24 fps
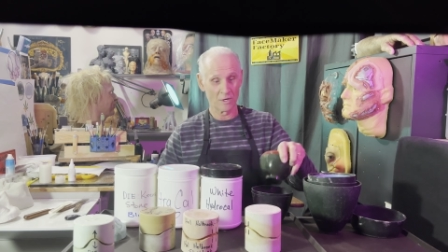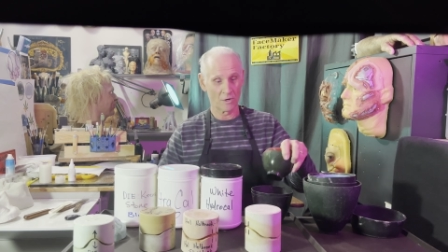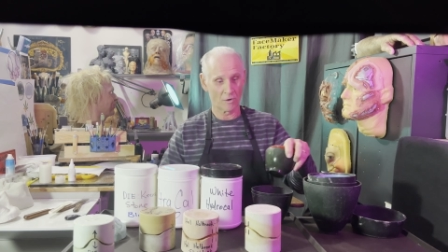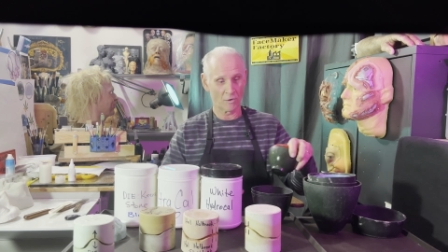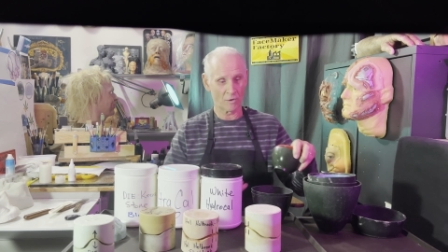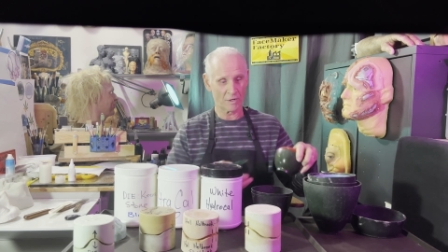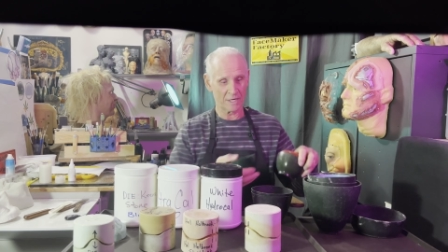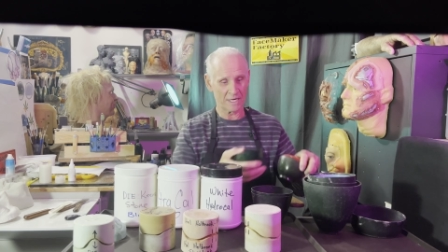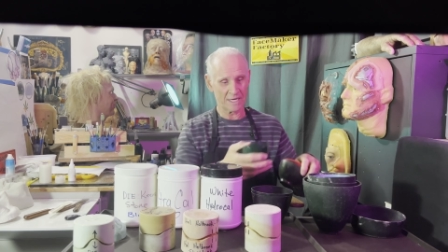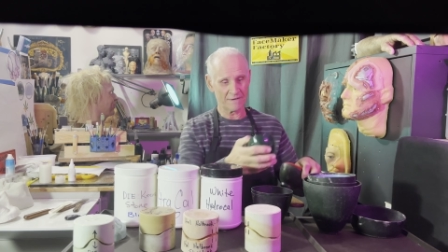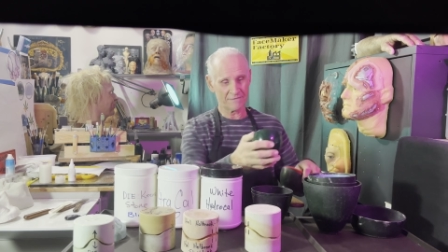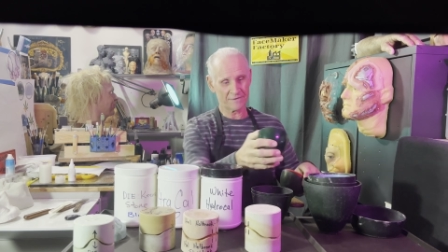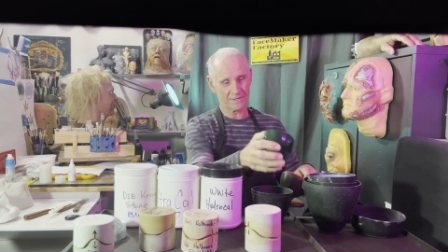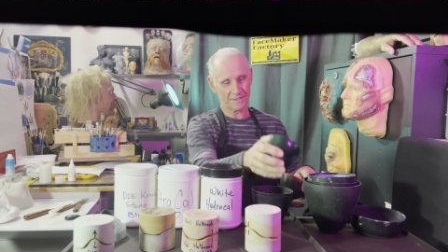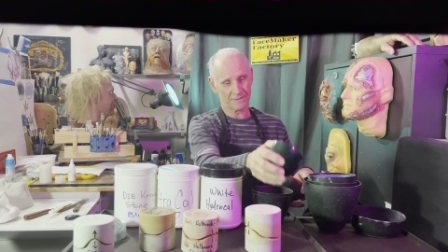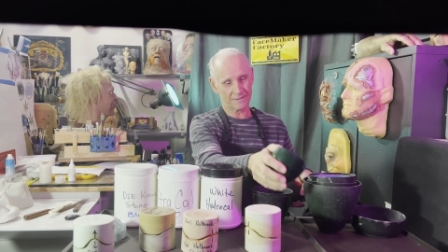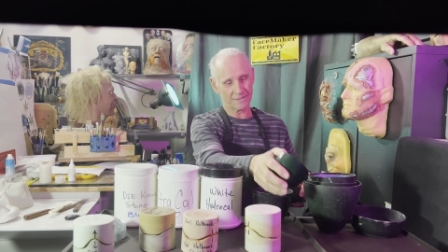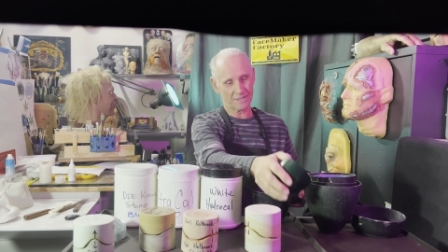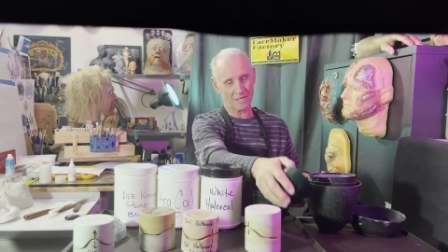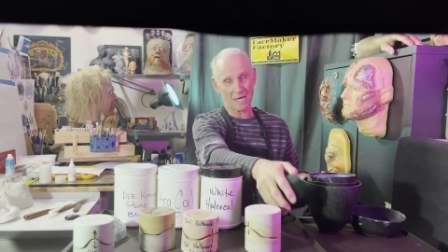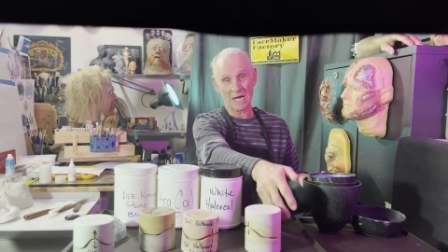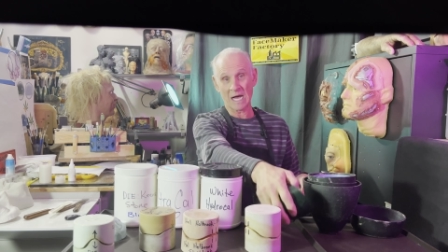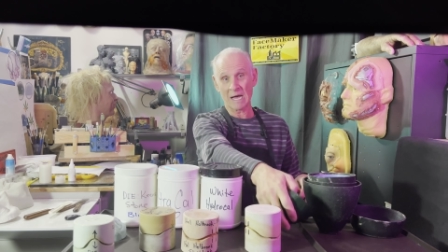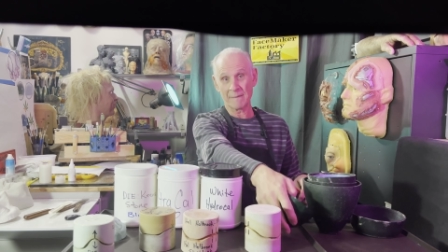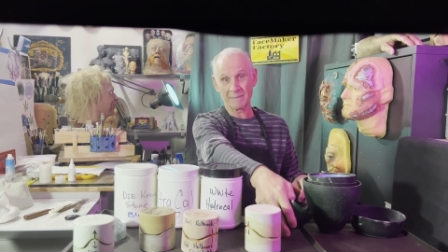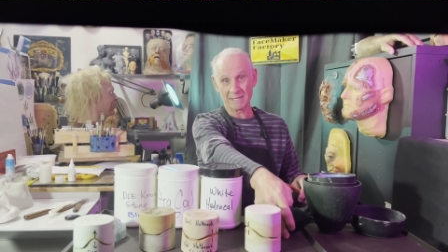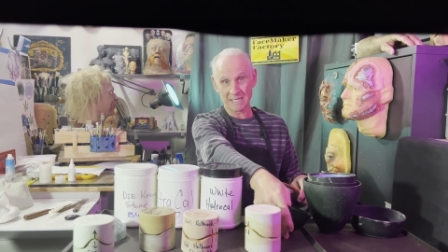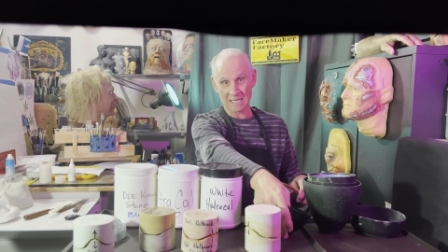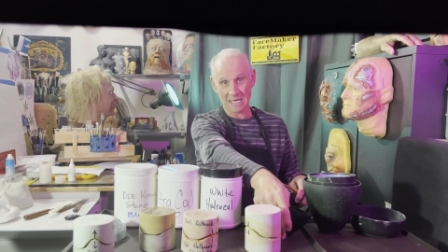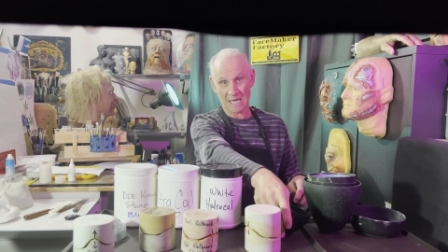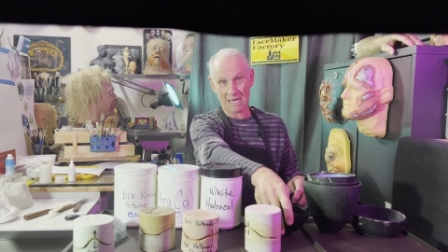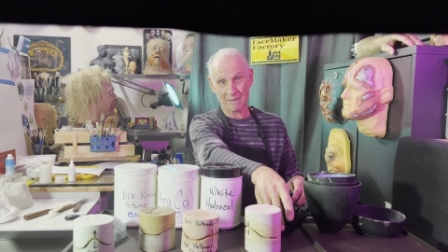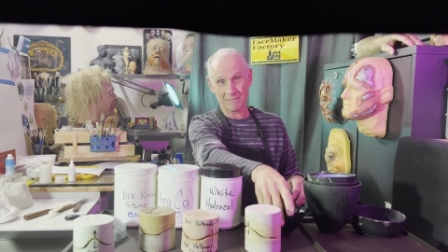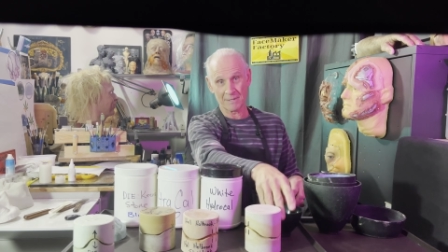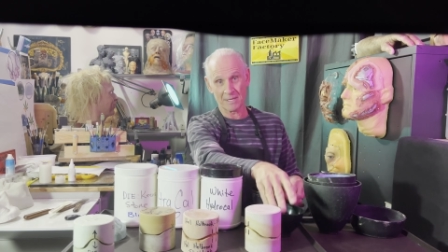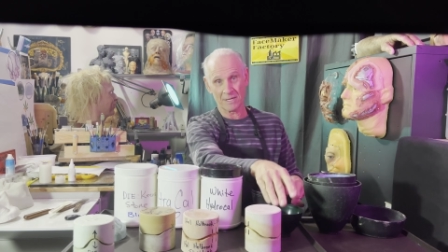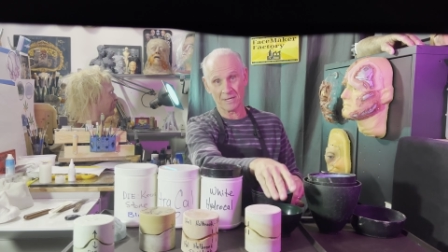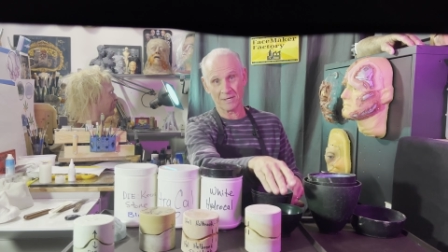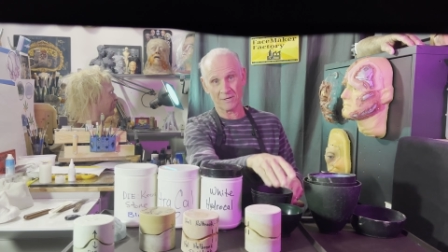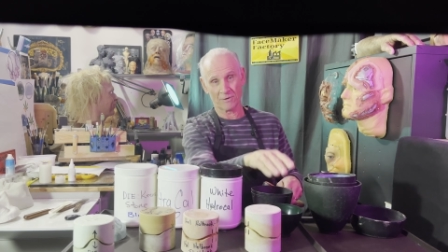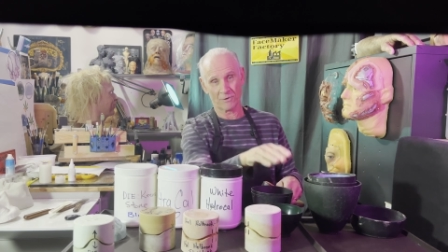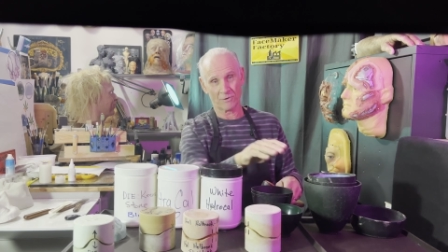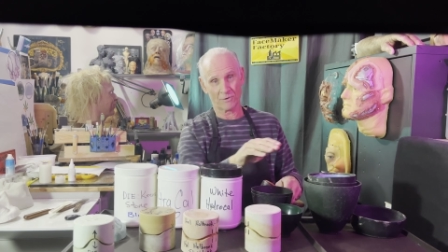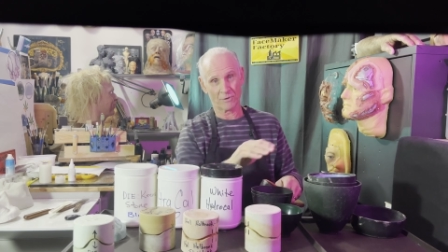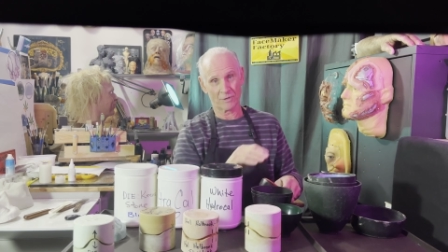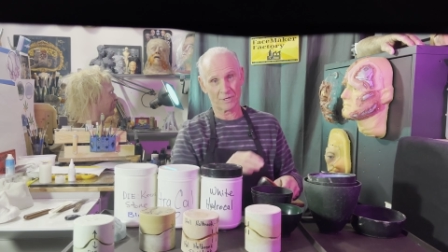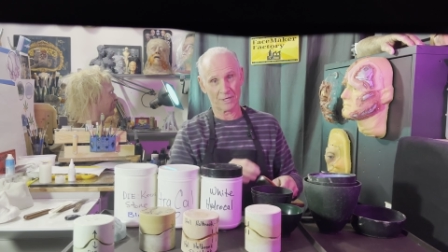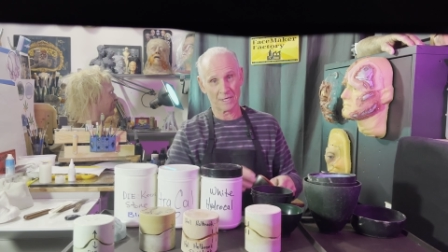or even Hobby Lobby
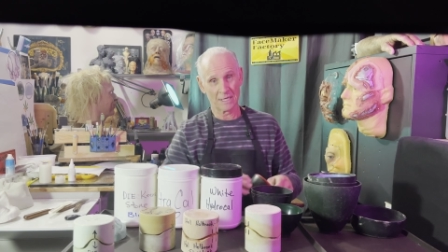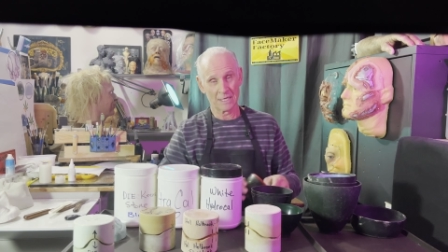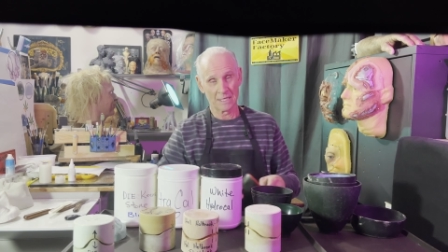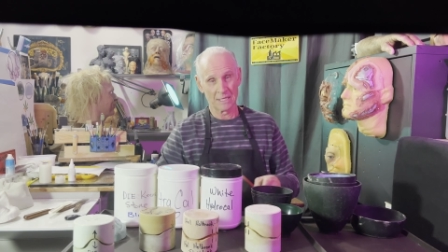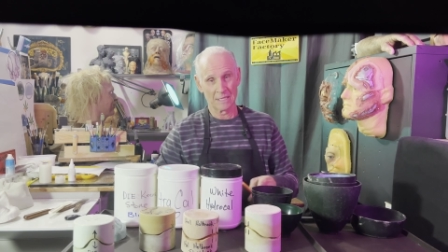or